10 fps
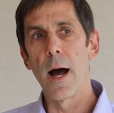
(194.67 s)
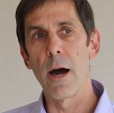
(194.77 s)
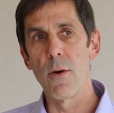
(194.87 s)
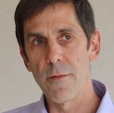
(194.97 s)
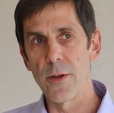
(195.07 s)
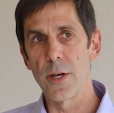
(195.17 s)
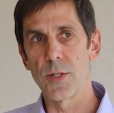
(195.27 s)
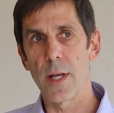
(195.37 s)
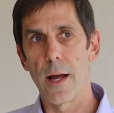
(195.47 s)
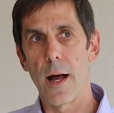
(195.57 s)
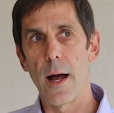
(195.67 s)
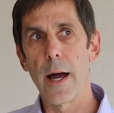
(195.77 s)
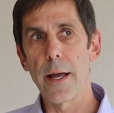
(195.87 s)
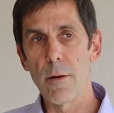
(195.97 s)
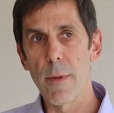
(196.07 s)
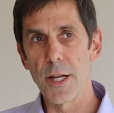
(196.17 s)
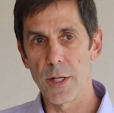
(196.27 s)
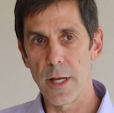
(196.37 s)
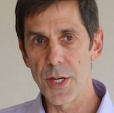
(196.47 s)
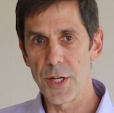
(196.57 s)
However, those higher
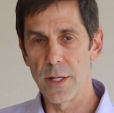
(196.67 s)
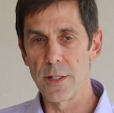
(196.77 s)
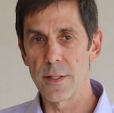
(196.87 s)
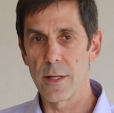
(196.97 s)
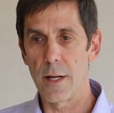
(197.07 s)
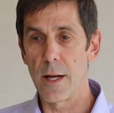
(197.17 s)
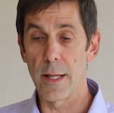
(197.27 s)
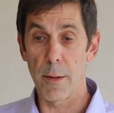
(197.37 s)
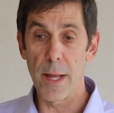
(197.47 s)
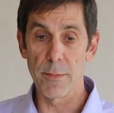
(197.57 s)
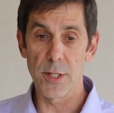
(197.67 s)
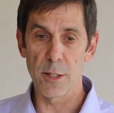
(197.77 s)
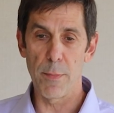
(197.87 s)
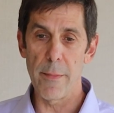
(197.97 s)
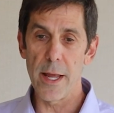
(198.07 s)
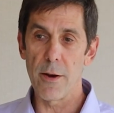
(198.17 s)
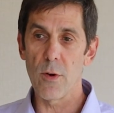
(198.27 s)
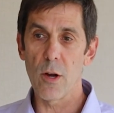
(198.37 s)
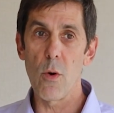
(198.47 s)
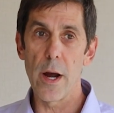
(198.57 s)
modulations like PAM6 or PAM8
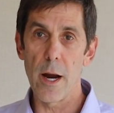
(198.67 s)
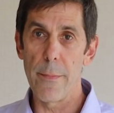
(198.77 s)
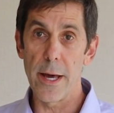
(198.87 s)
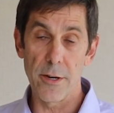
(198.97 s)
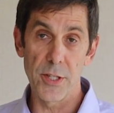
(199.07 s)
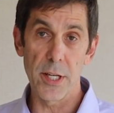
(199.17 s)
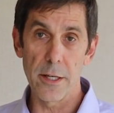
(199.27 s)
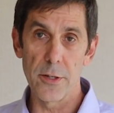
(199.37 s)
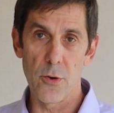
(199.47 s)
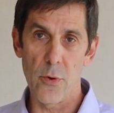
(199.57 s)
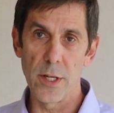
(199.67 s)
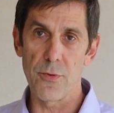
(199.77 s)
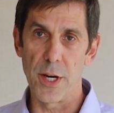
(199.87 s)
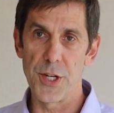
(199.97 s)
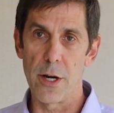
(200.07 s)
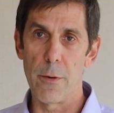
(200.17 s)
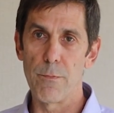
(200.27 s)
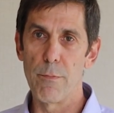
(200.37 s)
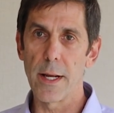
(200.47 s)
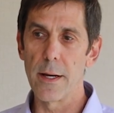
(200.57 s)
require better signal to noise ratio
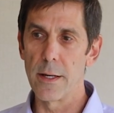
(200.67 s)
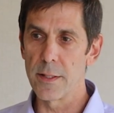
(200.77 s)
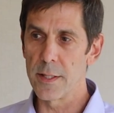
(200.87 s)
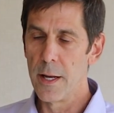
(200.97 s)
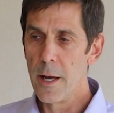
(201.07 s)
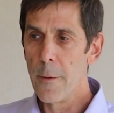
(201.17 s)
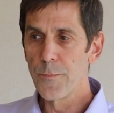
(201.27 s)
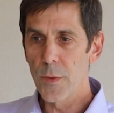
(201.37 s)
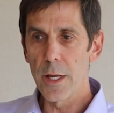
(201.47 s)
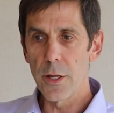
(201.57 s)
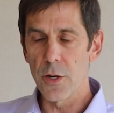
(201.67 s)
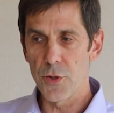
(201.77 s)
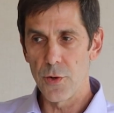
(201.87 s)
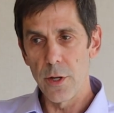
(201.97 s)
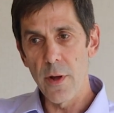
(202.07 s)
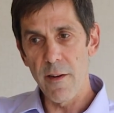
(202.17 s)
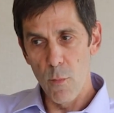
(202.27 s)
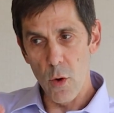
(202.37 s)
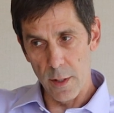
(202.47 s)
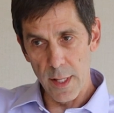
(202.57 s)
because you have
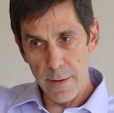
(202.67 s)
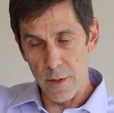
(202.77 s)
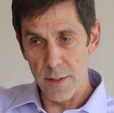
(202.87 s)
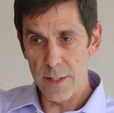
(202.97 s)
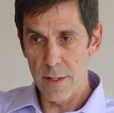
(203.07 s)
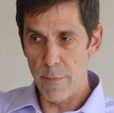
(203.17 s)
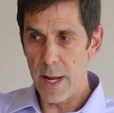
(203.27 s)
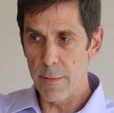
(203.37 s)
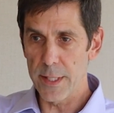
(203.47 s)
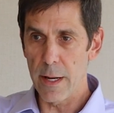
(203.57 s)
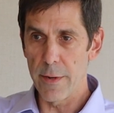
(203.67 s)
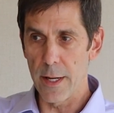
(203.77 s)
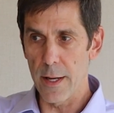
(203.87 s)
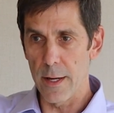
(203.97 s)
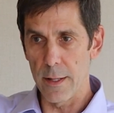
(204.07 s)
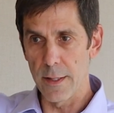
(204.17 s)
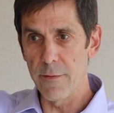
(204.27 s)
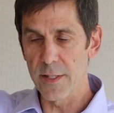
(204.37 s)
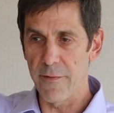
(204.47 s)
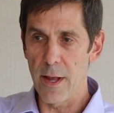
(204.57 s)
more levels. PAM is how many
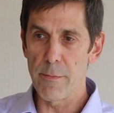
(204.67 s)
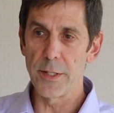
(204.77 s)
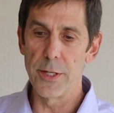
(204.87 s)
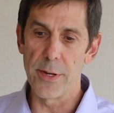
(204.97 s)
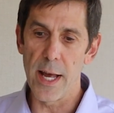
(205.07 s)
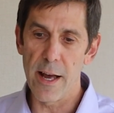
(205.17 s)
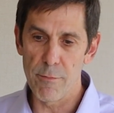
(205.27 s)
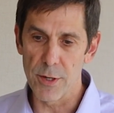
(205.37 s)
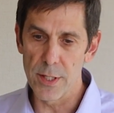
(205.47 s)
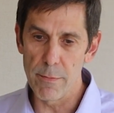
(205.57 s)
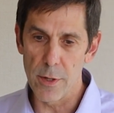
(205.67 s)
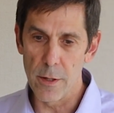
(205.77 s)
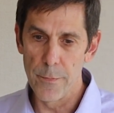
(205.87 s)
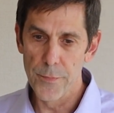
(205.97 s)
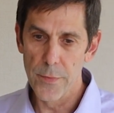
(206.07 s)
levels of amplitude you have per symbol.